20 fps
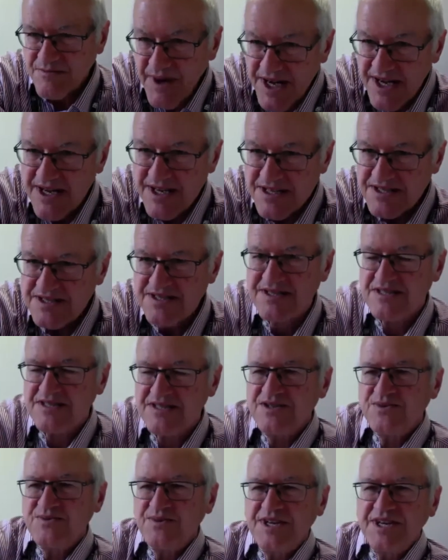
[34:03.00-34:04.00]
past.
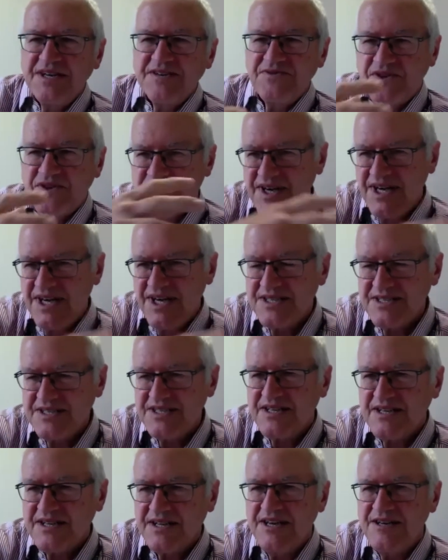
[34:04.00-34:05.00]
So we have
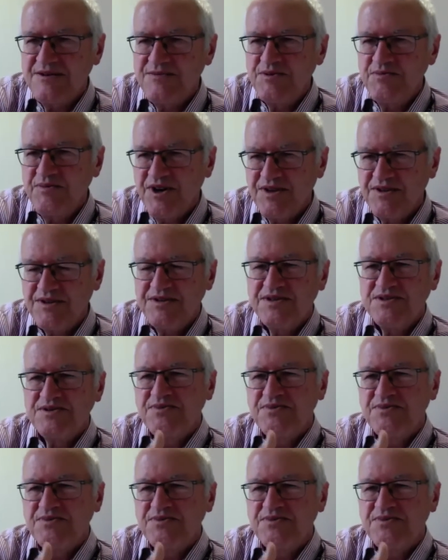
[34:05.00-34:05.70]
Triassic climate models,